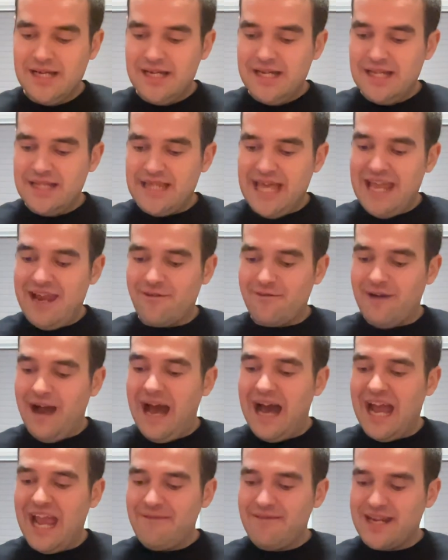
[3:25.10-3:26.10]
They
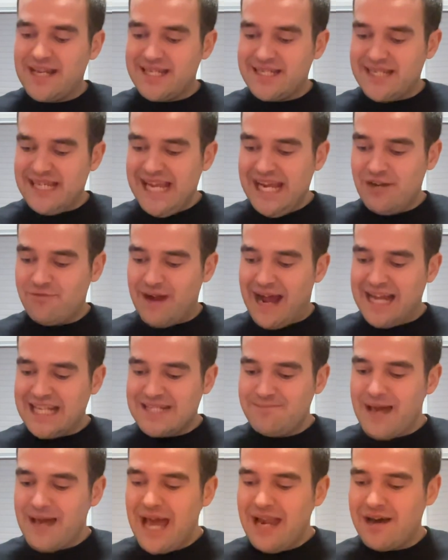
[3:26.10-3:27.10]
arrive in a seagrass
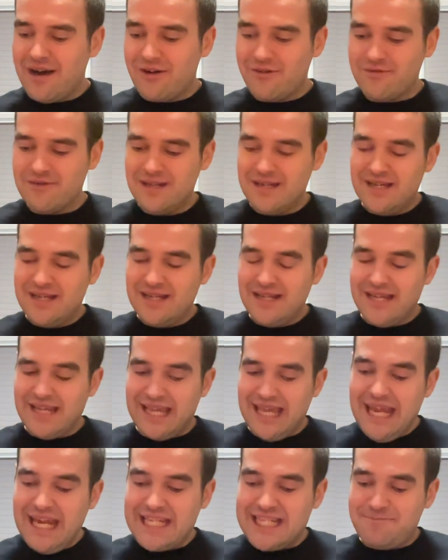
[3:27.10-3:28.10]
meadow.
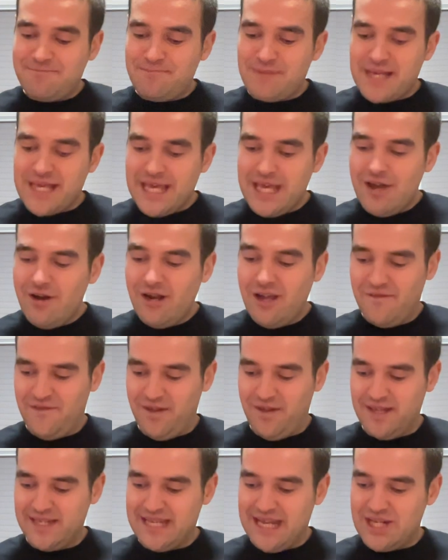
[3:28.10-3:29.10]
It's
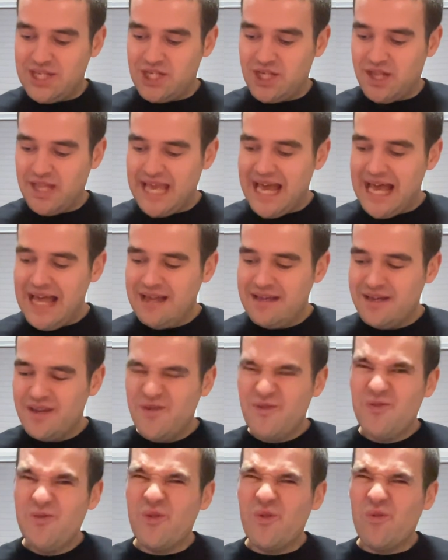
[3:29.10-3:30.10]
beautiful, said Giulia.
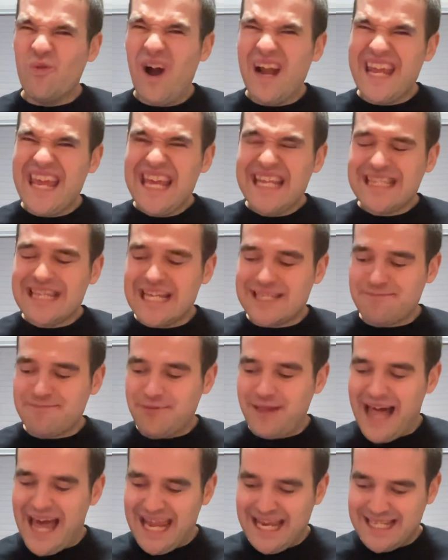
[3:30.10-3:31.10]
What is this
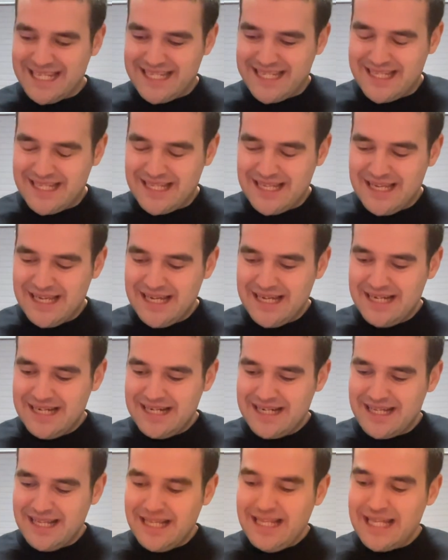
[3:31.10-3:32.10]
place?
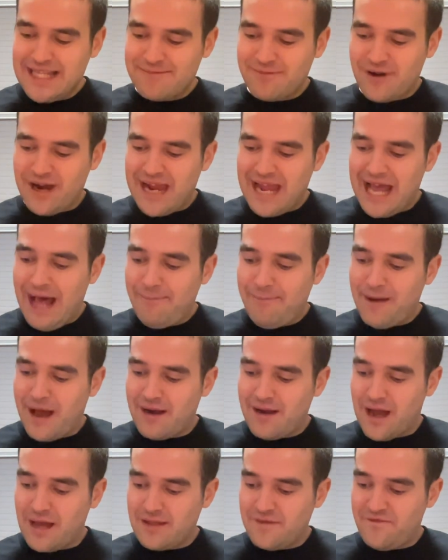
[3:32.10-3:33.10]
This is where I help
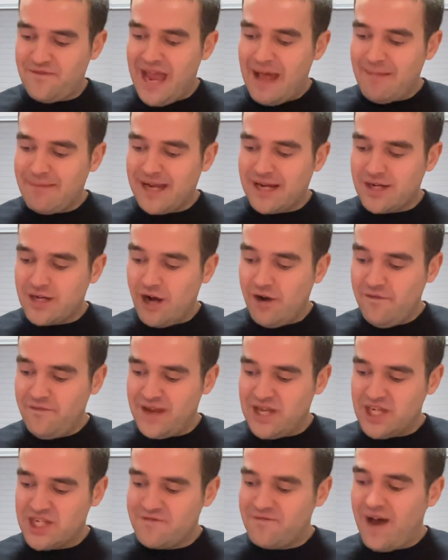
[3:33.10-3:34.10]
out on the family
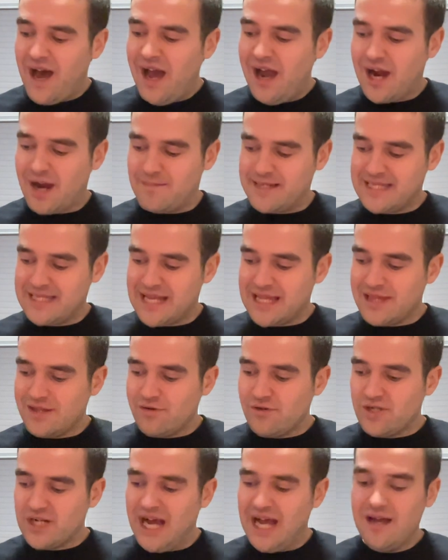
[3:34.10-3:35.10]
goatfish farm, said
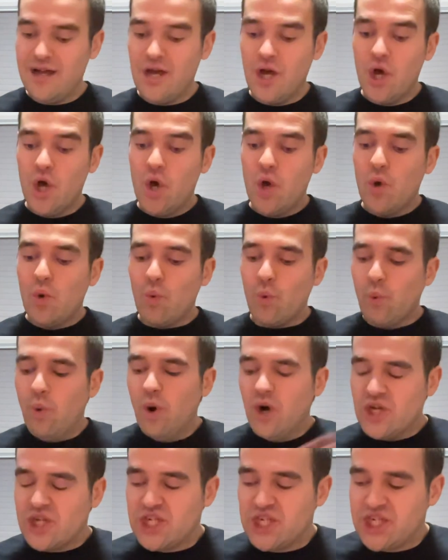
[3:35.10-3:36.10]
Luca.
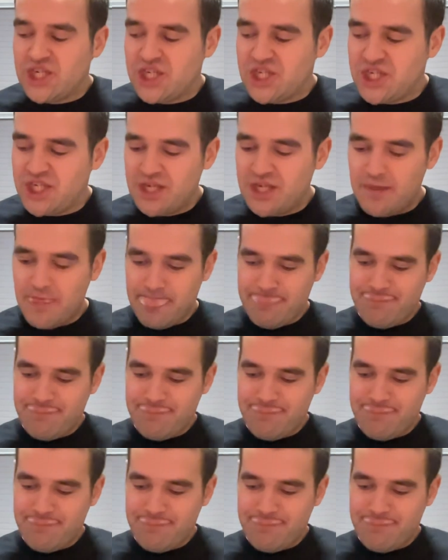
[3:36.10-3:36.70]
Whoosh!